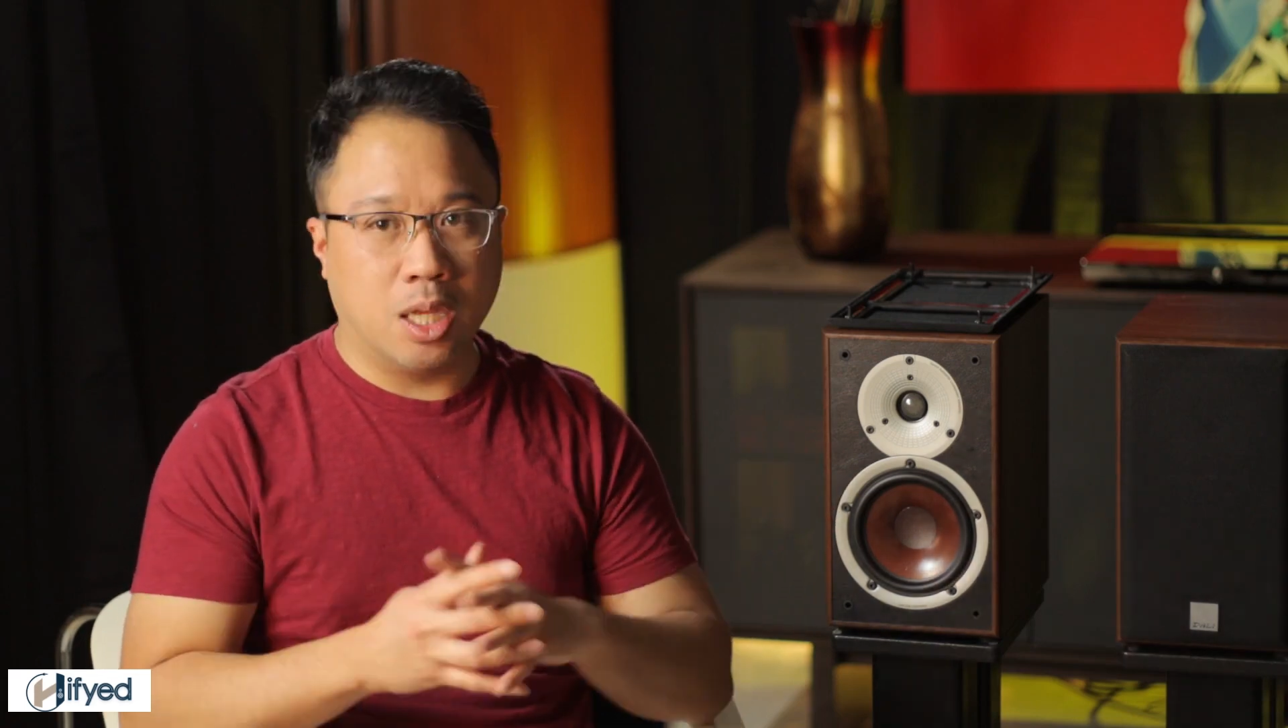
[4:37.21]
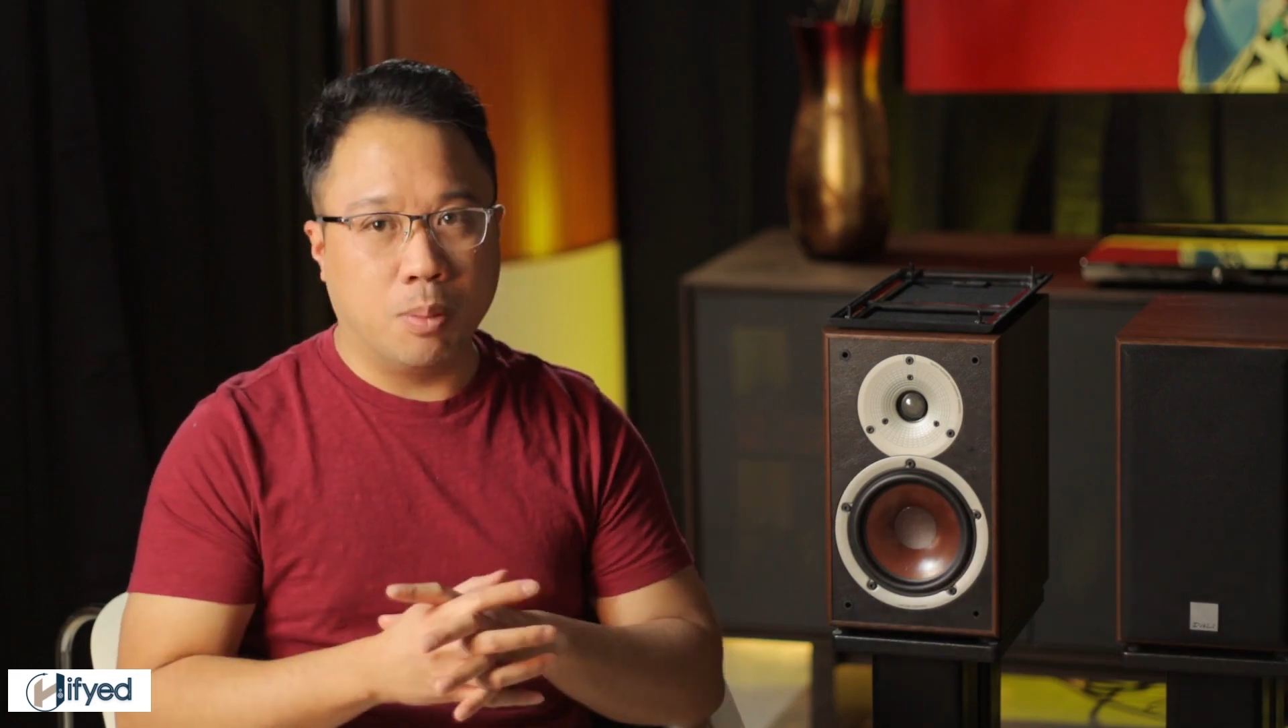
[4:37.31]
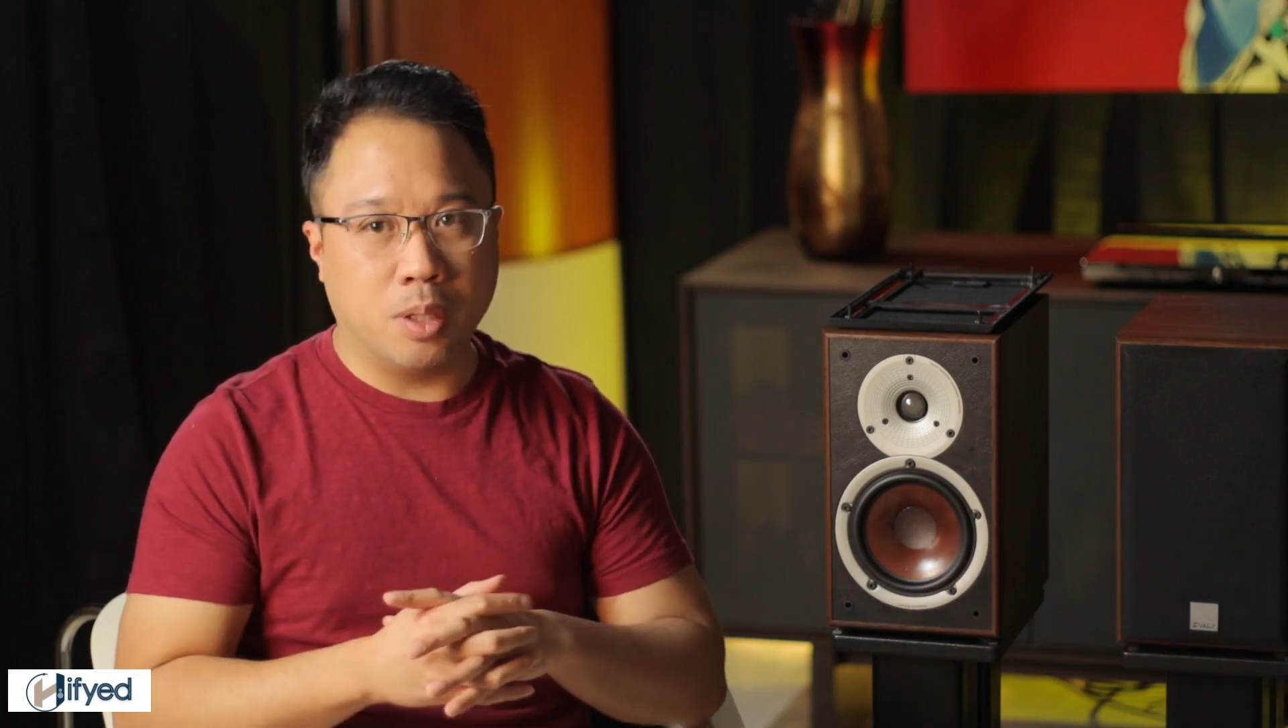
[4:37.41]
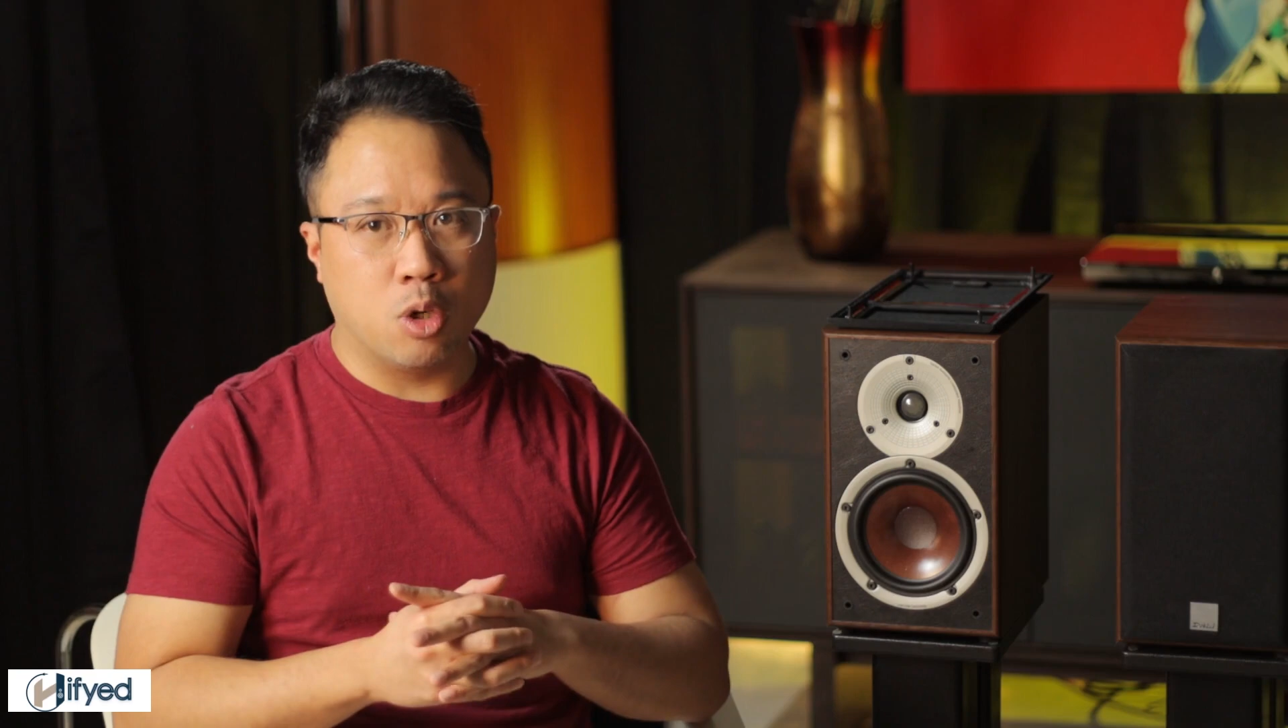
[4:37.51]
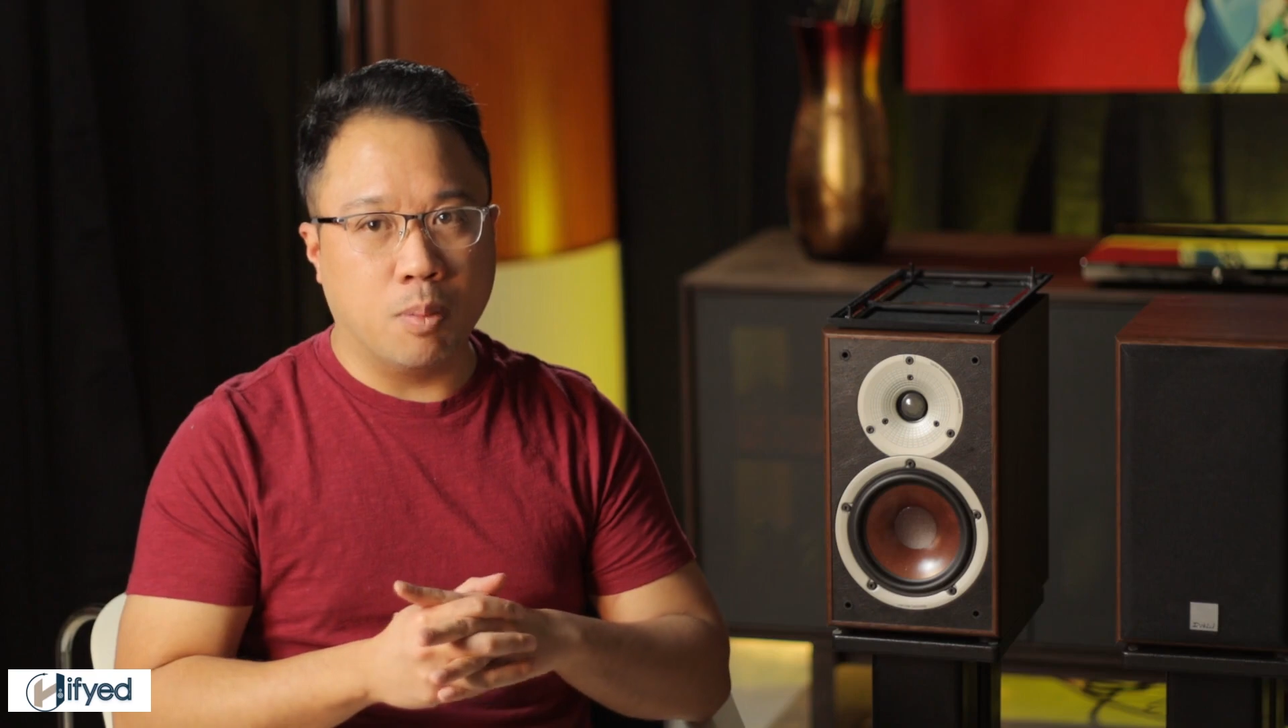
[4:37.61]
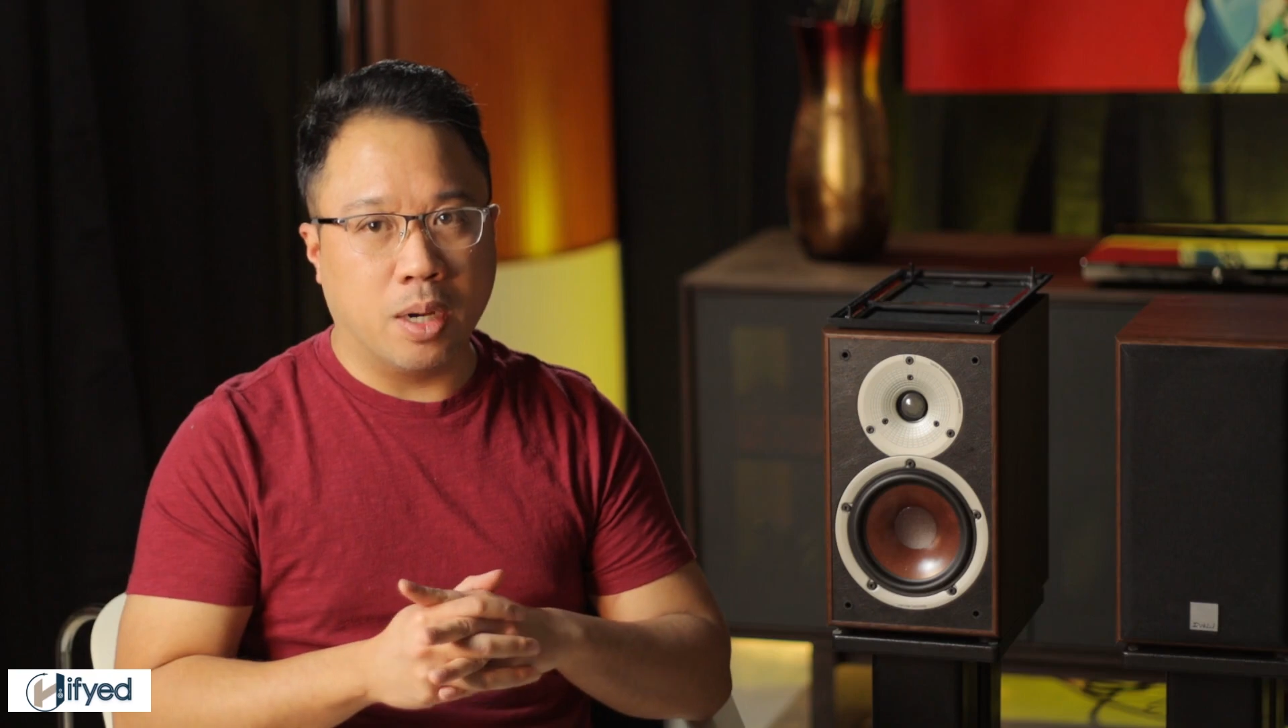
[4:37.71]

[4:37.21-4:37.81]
little bit too